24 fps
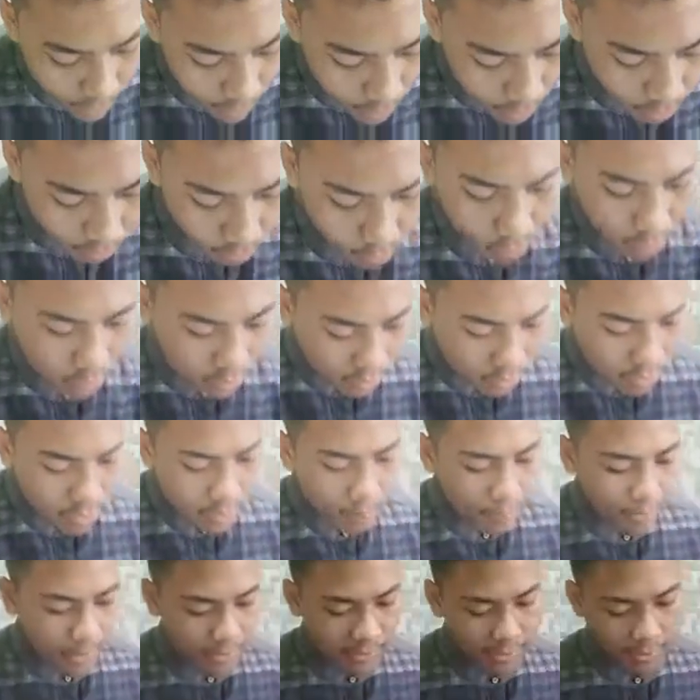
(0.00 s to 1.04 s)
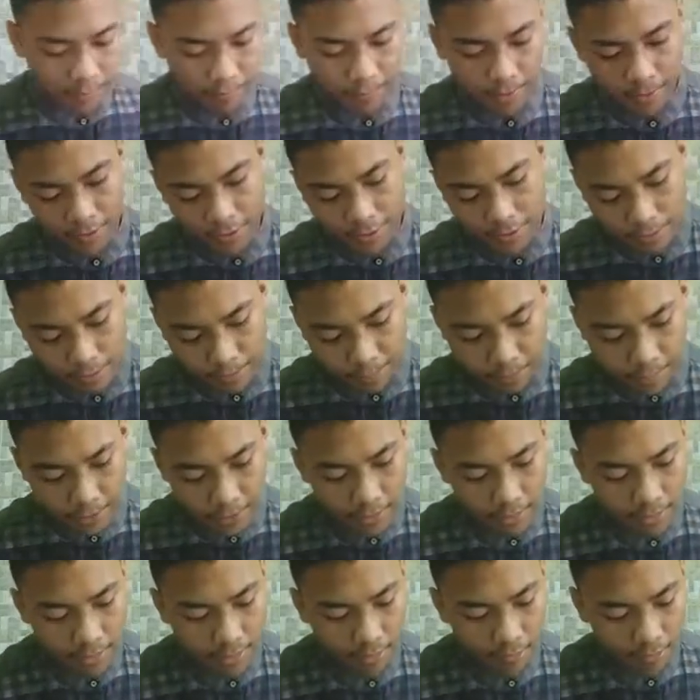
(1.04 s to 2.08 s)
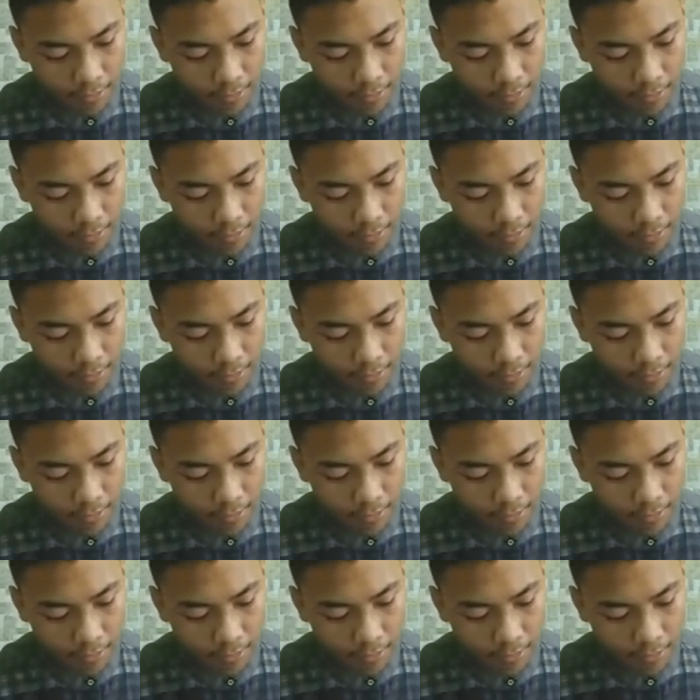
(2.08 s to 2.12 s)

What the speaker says: So controlling mental manner, independence,